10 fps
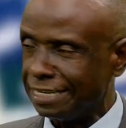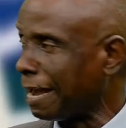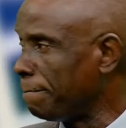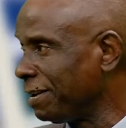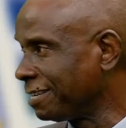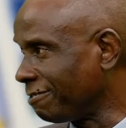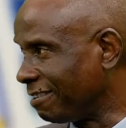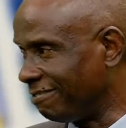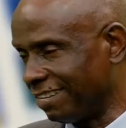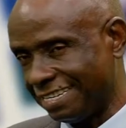template of
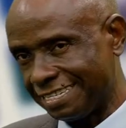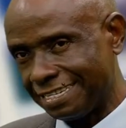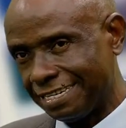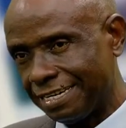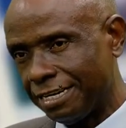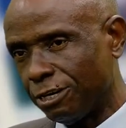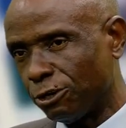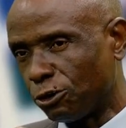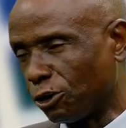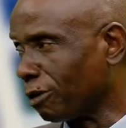governance,
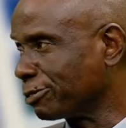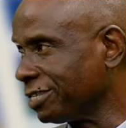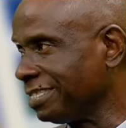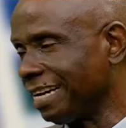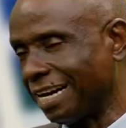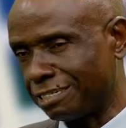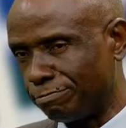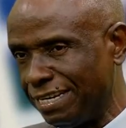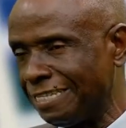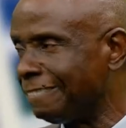corruption has
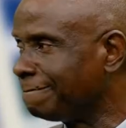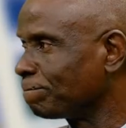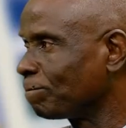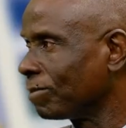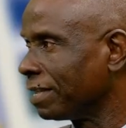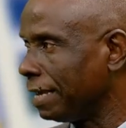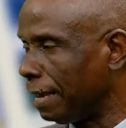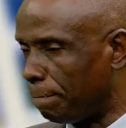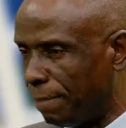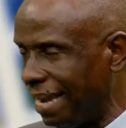been
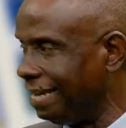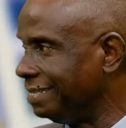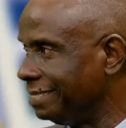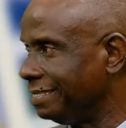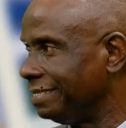a bane